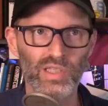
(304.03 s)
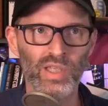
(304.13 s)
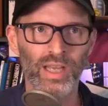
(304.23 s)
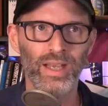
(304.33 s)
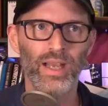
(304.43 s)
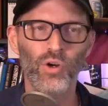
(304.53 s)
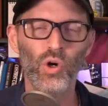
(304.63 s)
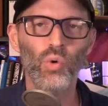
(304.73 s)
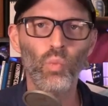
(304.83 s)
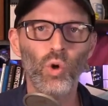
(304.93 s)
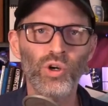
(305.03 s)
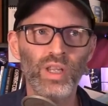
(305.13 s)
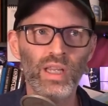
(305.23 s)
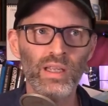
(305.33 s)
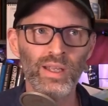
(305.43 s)
this, and her
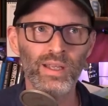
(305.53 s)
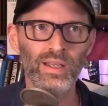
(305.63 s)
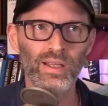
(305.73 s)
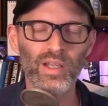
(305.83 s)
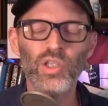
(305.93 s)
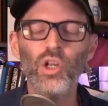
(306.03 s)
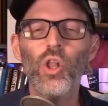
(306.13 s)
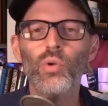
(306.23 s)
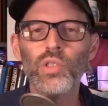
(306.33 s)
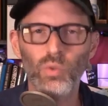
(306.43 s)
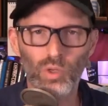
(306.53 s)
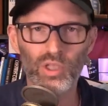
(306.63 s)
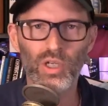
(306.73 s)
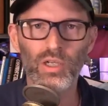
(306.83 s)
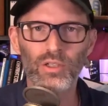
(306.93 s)
wording is close to
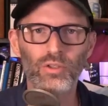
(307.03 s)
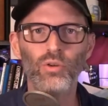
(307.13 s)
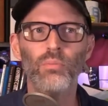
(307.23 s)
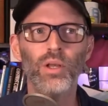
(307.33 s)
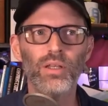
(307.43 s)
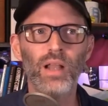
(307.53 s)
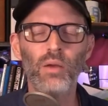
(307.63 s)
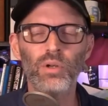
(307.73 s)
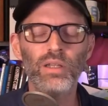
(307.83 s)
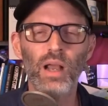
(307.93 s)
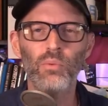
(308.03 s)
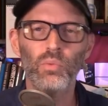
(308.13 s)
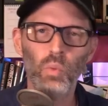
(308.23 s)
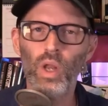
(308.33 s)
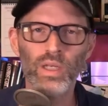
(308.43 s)
what they're going to do but i would i
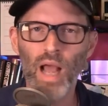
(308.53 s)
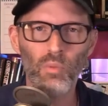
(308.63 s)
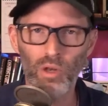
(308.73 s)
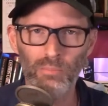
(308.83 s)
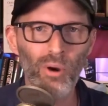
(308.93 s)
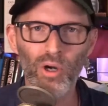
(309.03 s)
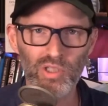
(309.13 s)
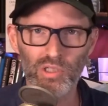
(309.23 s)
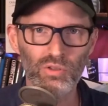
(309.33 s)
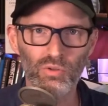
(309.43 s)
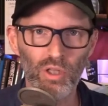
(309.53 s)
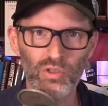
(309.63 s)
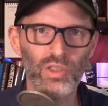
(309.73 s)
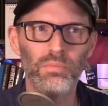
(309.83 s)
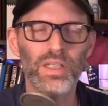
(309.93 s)
would want not want to parse it too
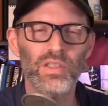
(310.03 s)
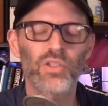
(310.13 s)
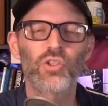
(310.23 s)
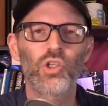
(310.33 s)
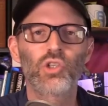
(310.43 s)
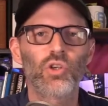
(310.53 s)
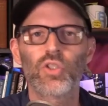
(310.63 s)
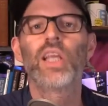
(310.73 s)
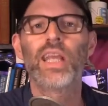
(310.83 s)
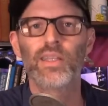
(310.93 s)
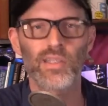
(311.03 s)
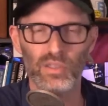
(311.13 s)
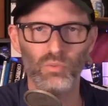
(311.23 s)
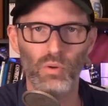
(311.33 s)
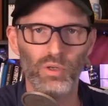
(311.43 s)
closely because it's just her saying
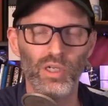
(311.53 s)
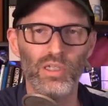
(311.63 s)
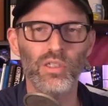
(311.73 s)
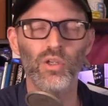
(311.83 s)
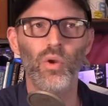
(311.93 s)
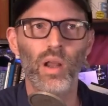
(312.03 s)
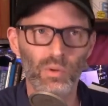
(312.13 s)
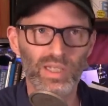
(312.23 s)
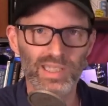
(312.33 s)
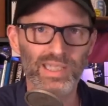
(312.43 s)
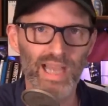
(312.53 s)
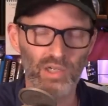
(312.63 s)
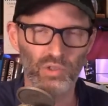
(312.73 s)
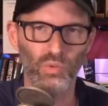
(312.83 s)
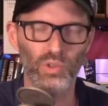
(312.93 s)
this is what we're going to do and i want to see the
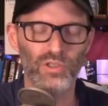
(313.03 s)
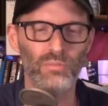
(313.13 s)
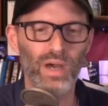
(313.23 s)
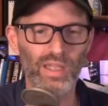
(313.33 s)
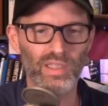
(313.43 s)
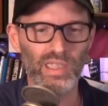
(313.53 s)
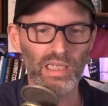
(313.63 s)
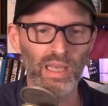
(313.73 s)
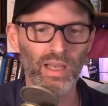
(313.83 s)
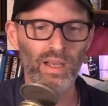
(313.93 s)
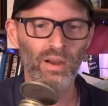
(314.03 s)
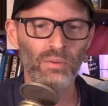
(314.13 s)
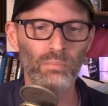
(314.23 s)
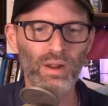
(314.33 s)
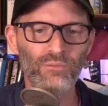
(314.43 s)
actual words of the policy
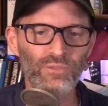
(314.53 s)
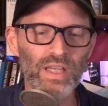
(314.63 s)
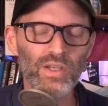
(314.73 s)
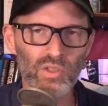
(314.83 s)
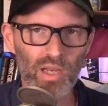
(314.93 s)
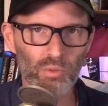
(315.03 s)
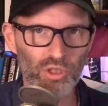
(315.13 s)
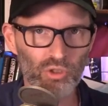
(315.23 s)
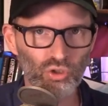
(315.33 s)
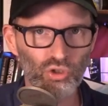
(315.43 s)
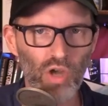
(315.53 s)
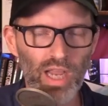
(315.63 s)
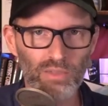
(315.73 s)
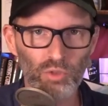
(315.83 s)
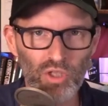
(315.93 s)
but it feels like what they're
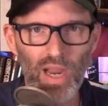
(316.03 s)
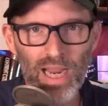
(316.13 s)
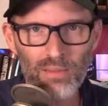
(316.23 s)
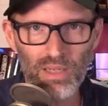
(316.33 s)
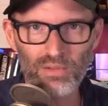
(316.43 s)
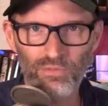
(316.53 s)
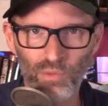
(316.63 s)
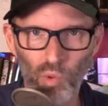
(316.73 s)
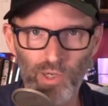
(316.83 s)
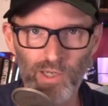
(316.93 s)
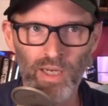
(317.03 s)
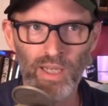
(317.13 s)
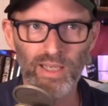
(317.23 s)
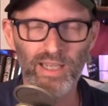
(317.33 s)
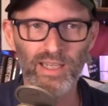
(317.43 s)
trying what they're aiming for
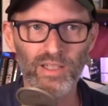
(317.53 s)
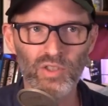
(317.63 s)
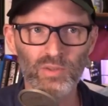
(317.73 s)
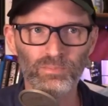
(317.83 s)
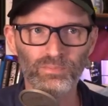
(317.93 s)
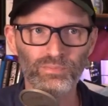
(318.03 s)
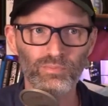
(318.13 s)
is